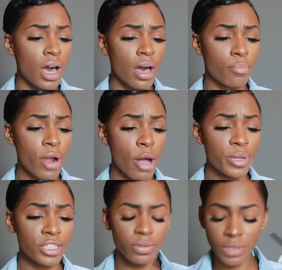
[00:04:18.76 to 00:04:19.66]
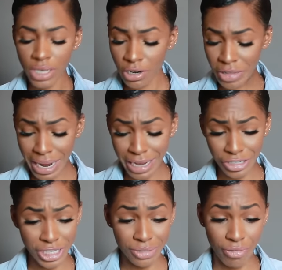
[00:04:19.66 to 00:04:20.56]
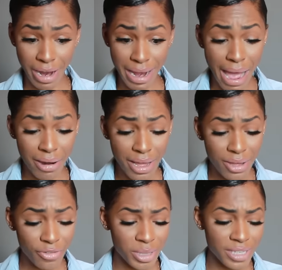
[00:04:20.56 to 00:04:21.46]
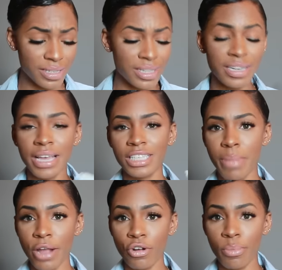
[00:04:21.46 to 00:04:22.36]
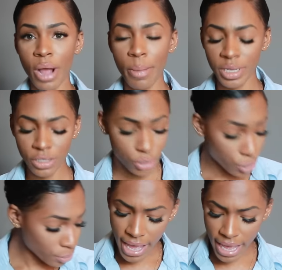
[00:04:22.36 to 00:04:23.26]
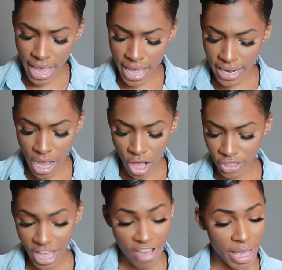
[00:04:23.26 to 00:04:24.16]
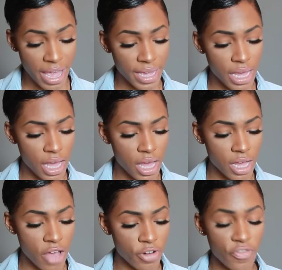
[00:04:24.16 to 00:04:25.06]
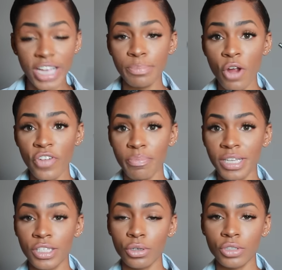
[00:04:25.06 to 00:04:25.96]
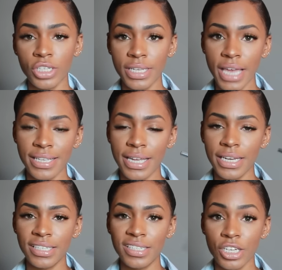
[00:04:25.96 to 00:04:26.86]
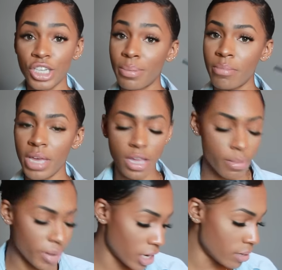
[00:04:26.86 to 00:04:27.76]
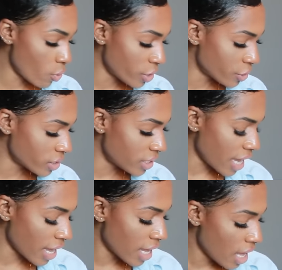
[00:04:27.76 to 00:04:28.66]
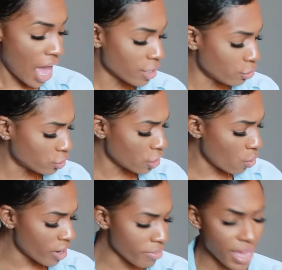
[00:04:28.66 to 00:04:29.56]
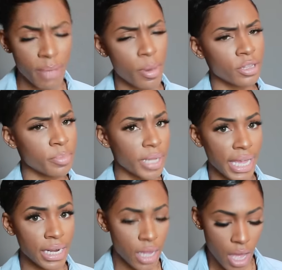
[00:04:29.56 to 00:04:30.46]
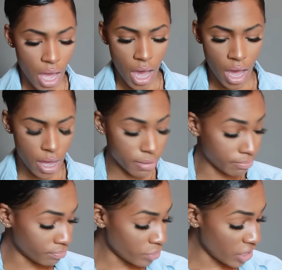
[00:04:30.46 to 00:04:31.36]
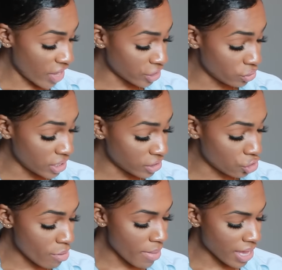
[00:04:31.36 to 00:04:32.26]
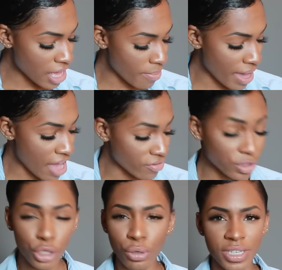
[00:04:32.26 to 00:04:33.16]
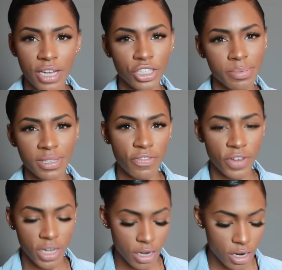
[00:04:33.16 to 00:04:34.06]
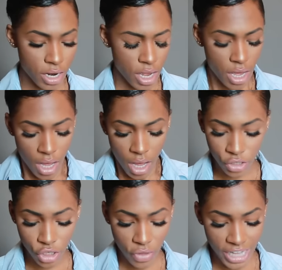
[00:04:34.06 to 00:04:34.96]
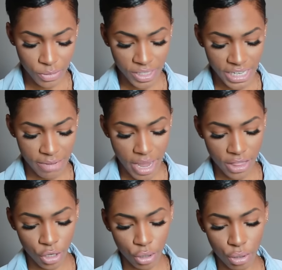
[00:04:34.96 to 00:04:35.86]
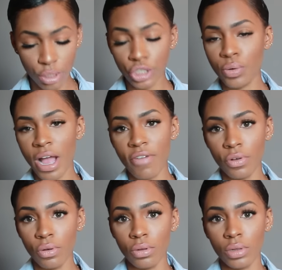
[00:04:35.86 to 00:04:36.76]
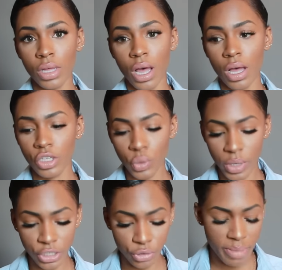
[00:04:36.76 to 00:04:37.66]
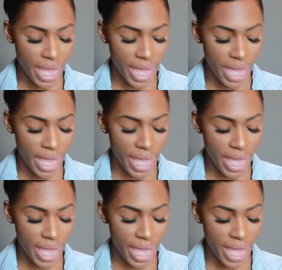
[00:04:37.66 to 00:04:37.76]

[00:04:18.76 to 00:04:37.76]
um, brow pencil in here that I just ran out of, but this is the NYX Micro Brow Pencil. And I also have my uh, CoverFX Perfect Pencil, just in case I need to touch up my makeup at any point during the day. I usually don't wear makeup on the plane, um, but if I do need to do my makeup, I have little touch-up up stuff in here. So that's what's in my little travel uh, toiletry